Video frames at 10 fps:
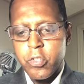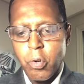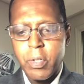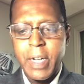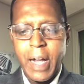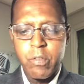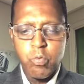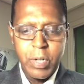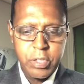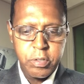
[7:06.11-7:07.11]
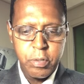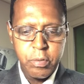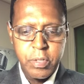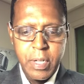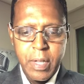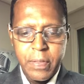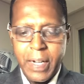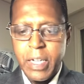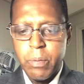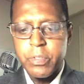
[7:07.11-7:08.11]
Solie had wrestlers
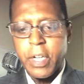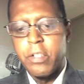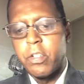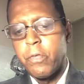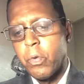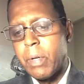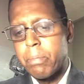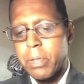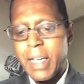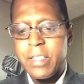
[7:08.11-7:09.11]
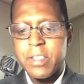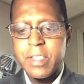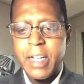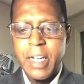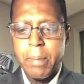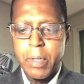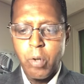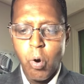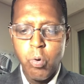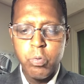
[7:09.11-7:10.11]
that he was interviewing place him
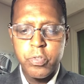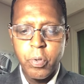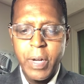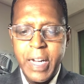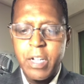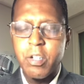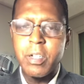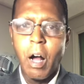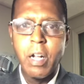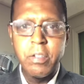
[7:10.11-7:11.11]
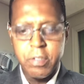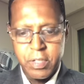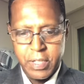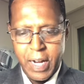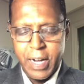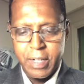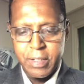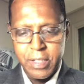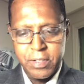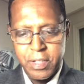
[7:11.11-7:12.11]
in hold so he could
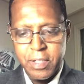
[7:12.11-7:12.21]
understand